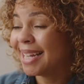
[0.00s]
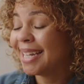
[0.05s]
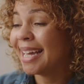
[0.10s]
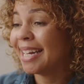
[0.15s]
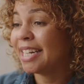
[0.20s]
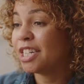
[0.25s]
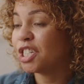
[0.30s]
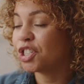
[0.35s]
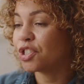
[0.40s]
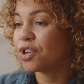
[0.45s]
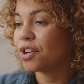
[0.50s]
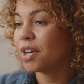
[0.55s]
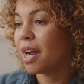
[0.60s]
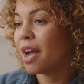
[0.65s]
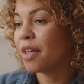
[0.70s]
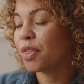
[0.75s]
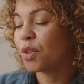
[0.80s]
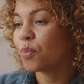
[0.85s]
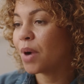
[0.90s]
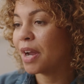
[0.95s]
getting
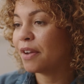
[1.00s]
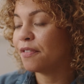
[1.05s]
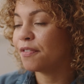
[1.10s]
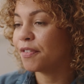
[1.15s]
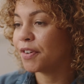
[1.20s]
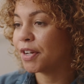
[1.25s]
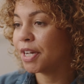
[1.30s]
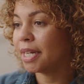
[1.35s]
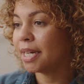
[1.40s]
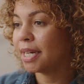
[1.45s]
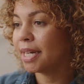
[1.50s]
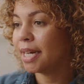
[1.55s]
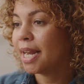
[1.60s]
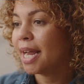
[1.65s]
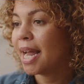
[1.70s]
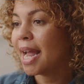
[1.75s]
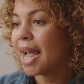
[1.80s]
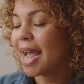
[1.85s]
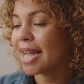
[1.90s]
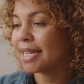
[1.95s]
started on the right foot
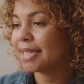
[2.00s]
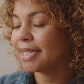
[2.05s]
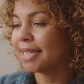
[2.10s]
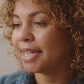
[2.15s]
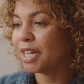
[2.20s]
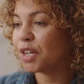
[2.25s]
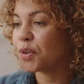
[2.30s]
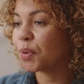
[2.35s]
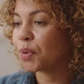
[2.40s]
at City